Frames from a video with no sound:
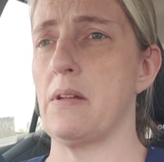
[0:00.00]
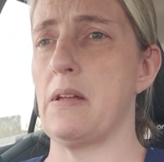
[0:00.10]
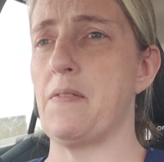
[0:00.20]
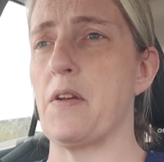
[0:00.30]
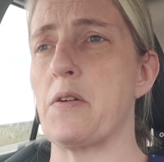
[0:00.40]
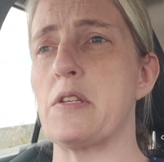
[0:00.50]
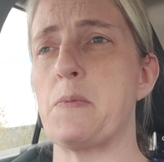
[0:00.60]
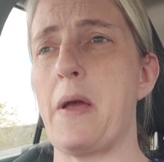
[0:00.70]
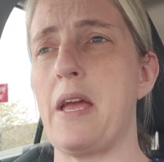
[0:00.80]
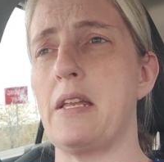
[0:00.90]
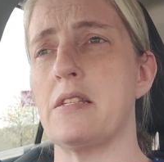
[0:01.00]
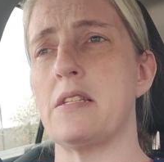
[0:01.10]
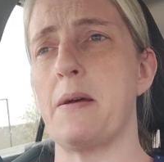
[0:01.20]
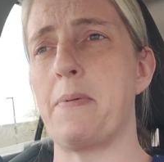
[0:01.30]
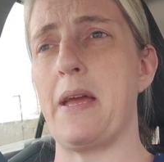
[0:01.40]
If there is pain,
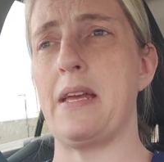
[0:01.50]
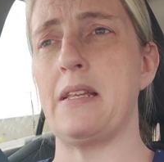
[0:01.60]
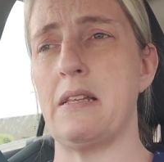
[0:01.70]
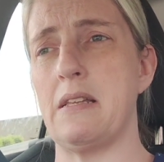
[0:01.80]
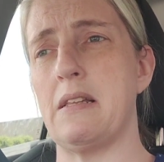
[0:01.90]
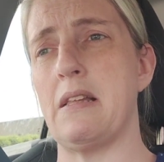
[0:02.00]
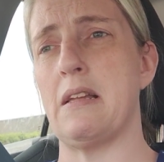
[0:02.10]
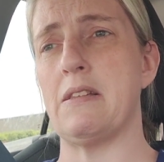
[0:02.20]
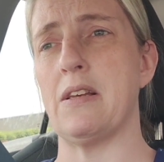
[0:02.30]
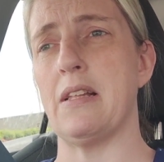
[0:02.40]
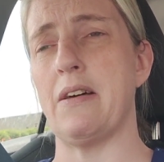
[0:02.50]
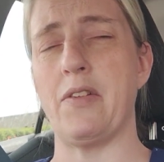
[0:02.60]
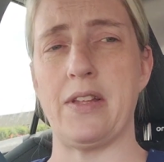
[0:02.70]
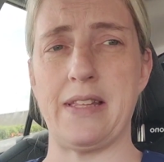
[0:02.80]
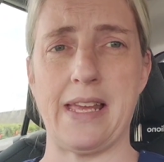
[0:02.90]
it's not pain to a
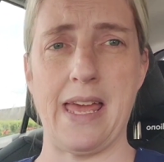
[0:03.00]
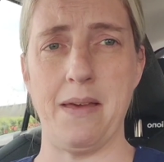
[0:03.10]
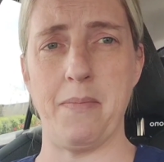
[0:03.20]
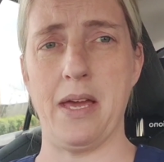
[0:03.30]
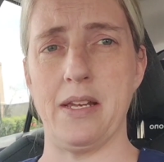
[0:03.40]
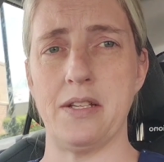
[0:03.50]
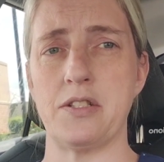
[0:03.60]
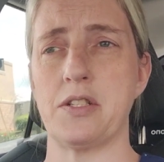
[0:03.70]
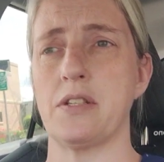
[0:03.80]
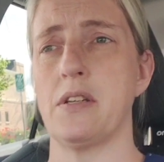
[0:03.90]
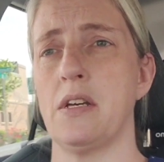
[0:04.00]
level that they can't manage.